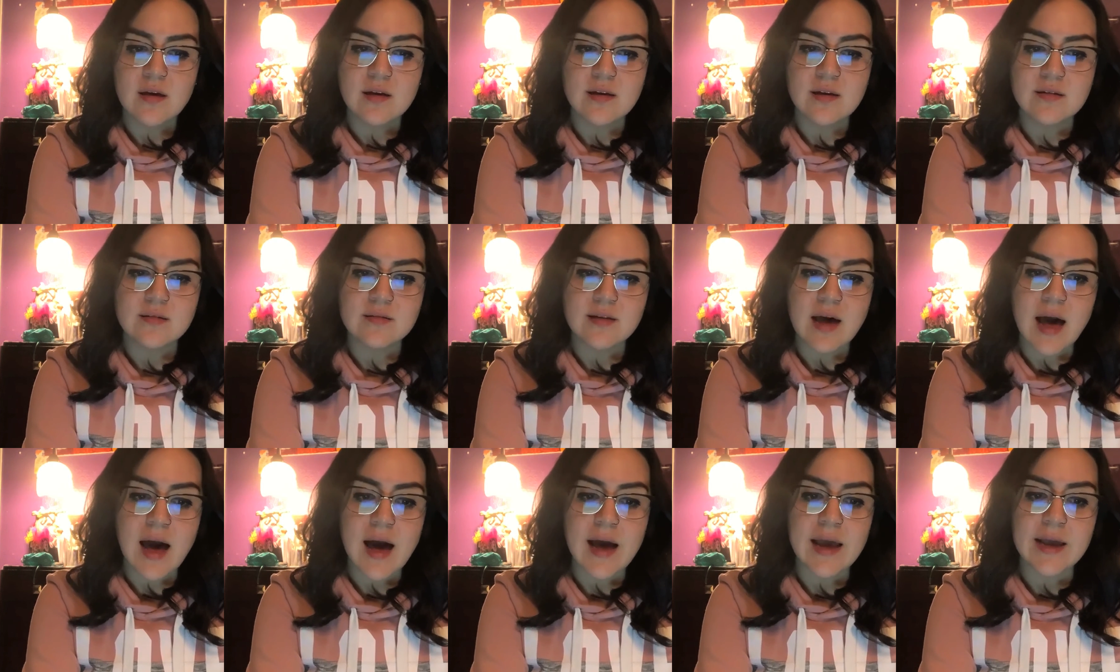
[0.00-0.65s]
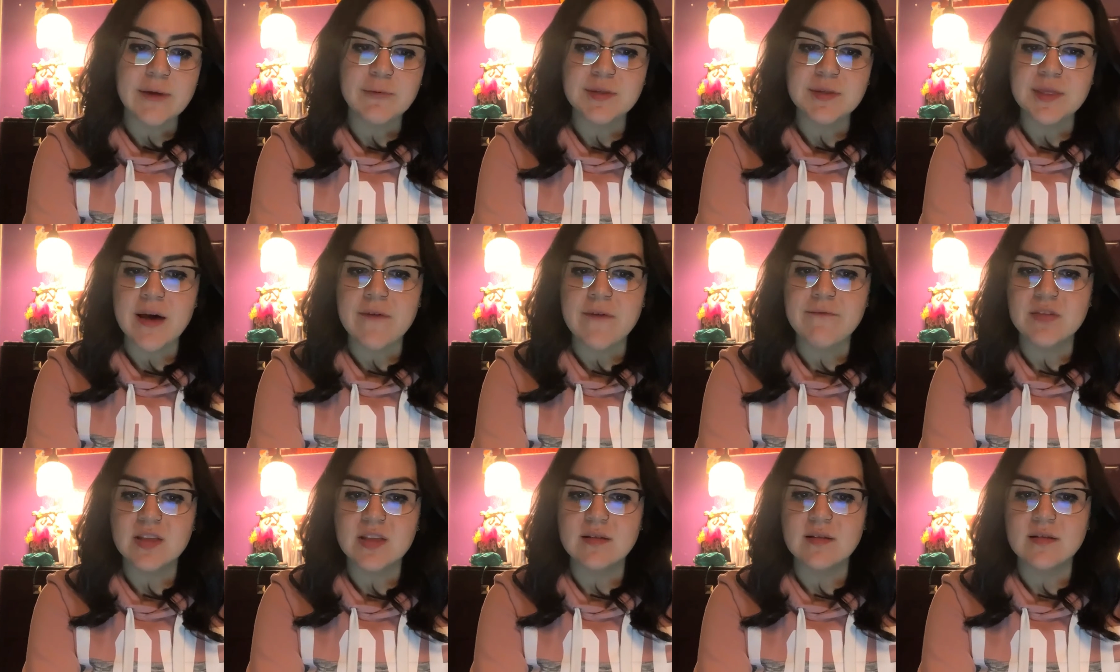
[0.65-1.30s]
is high with
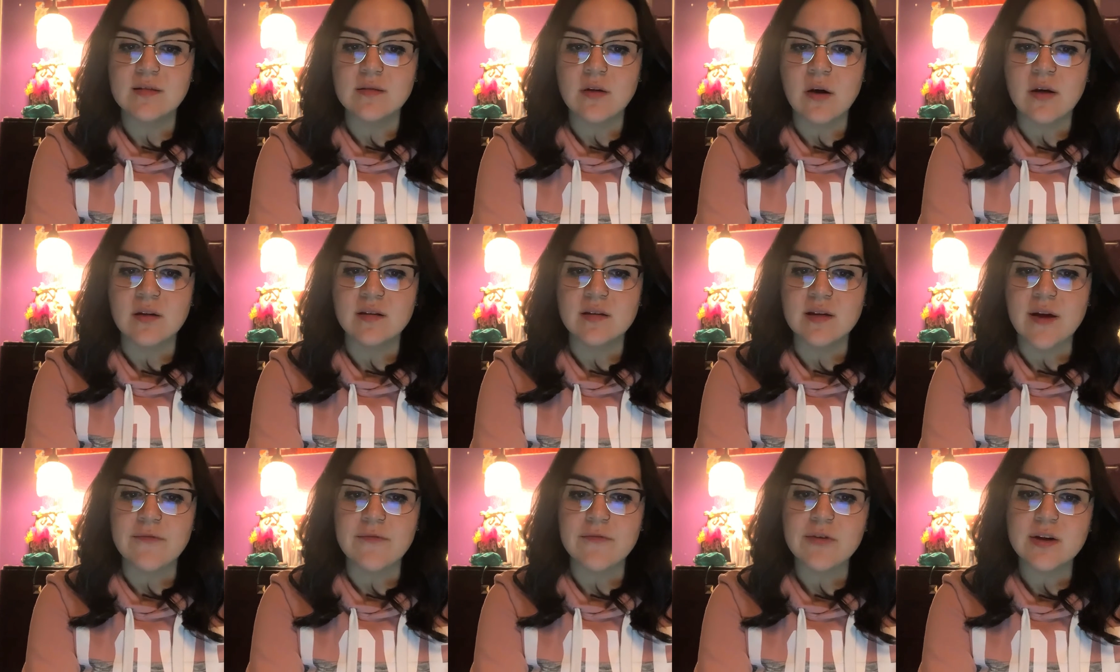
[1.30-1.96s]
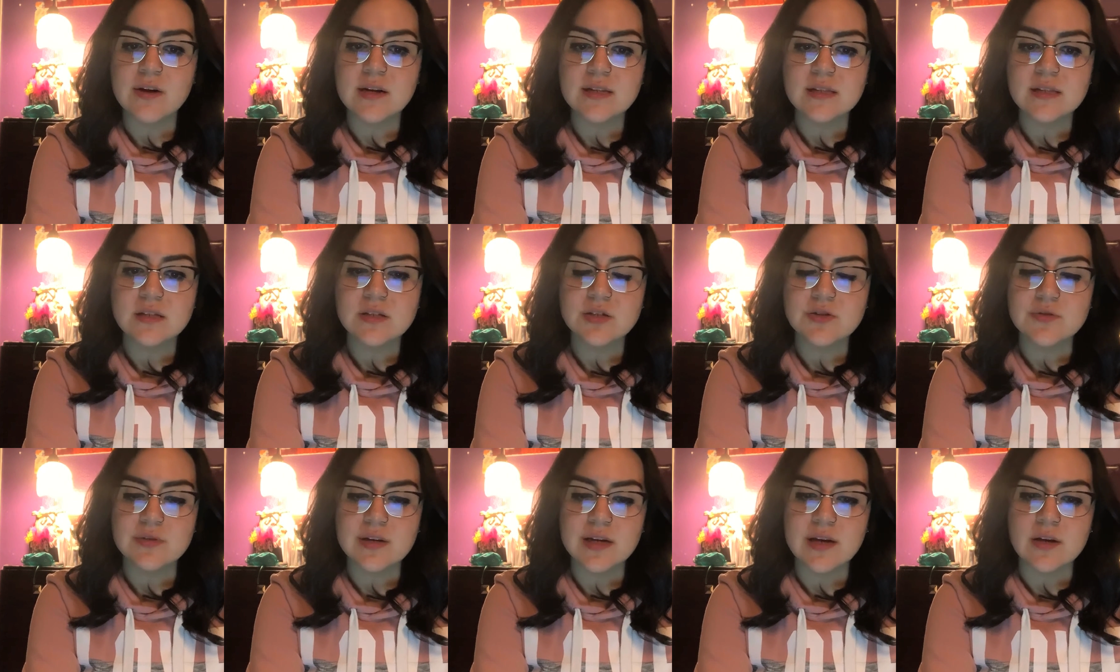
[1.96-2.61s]
emphasis on deference,
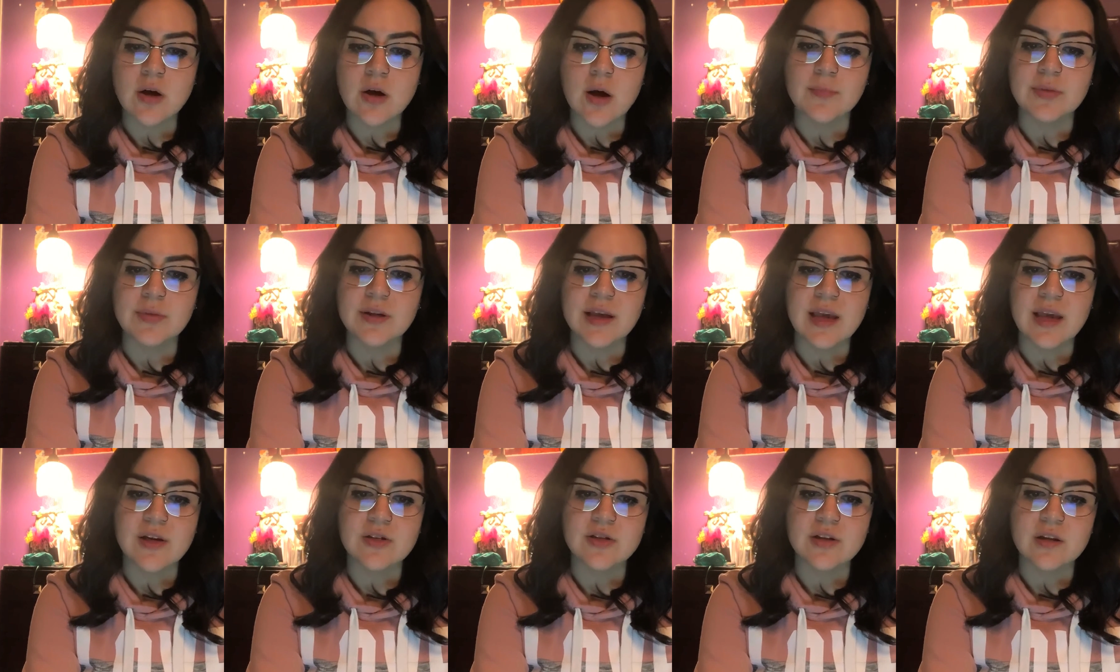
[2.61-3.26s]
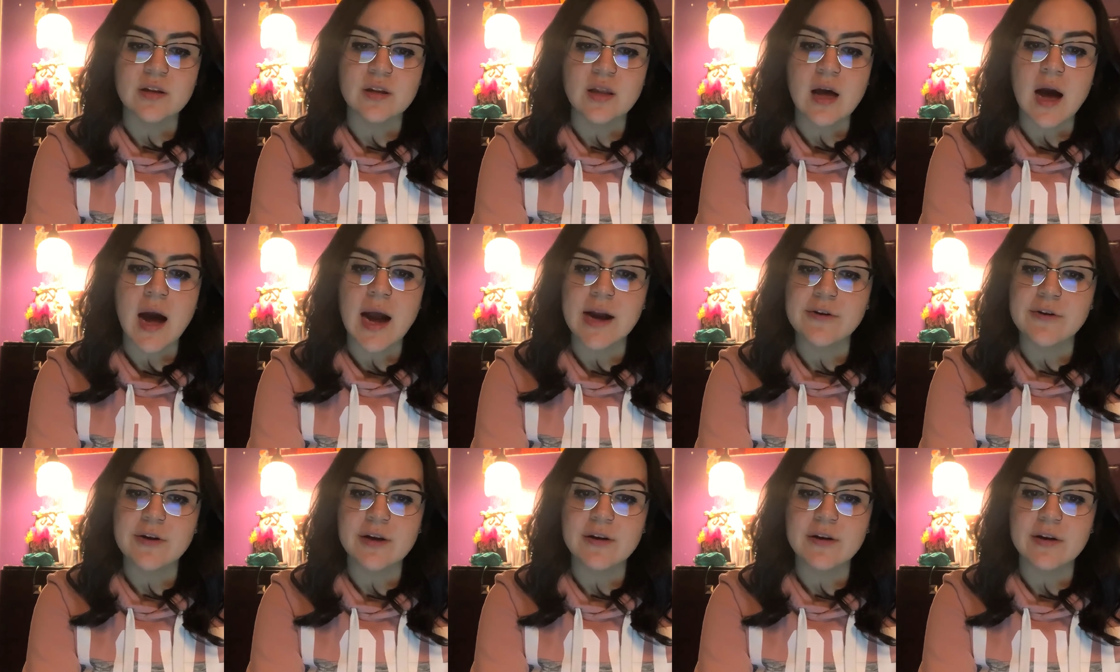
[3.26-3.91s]
duty and obligation,
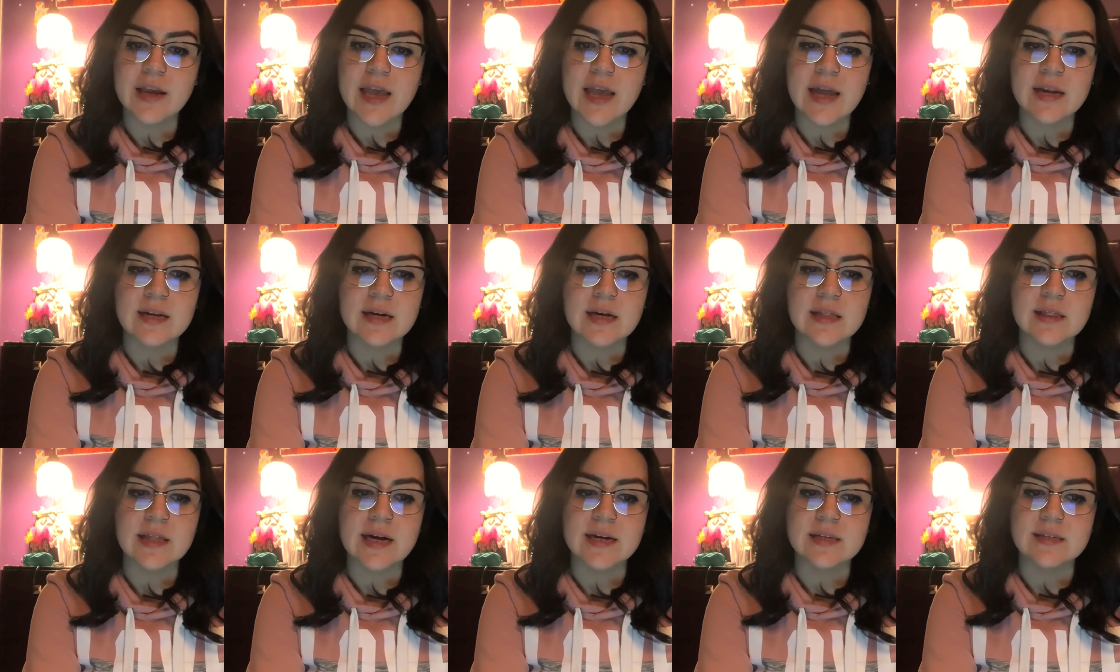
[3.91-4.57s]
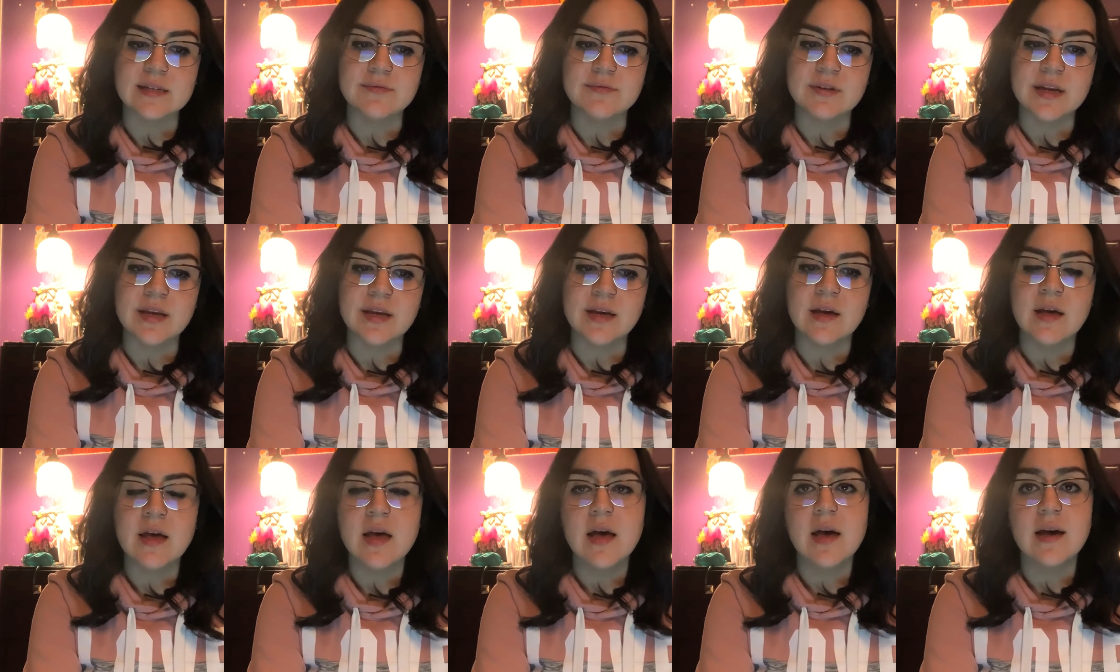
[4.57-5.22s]
hierarchy, and
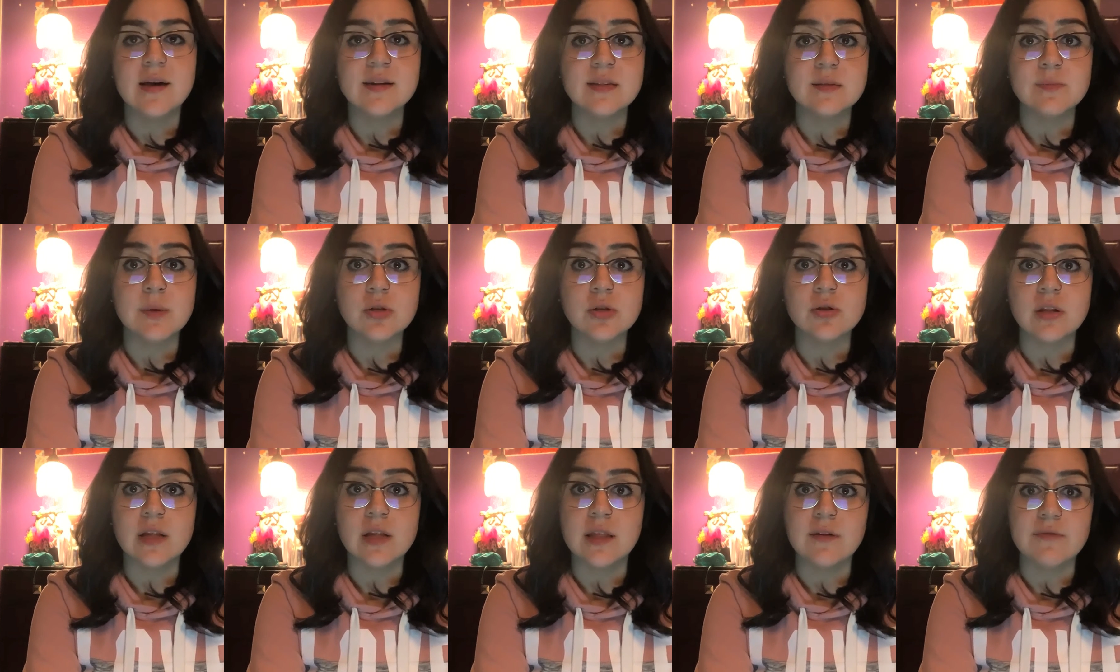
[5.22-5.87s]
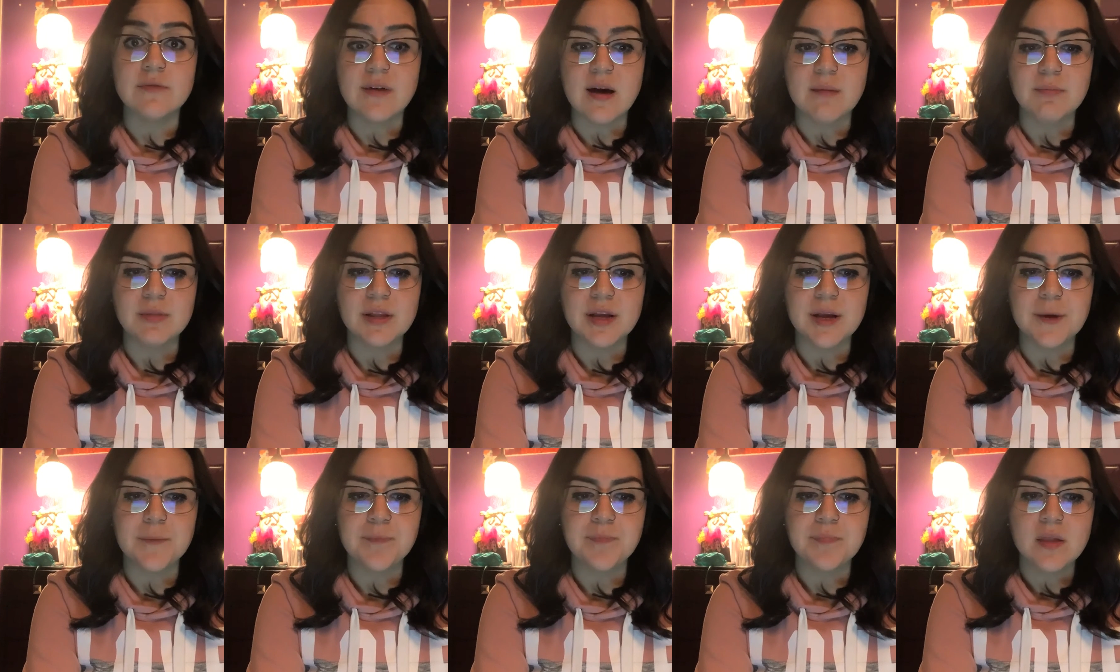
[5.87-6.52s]
collectivity, especially the
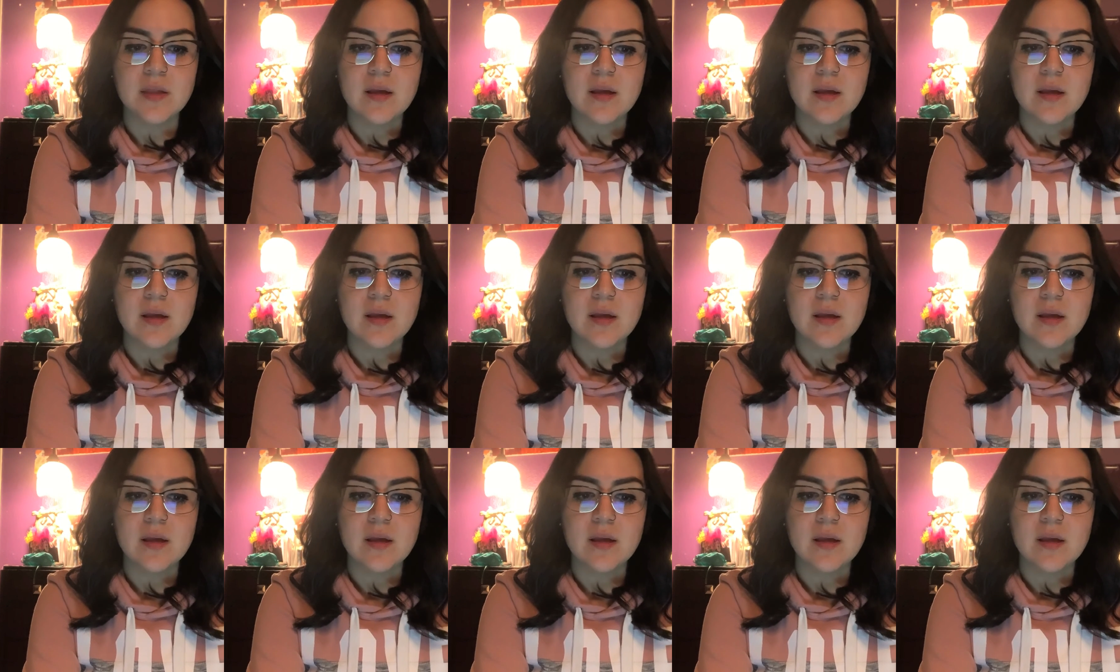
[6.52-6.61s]
family.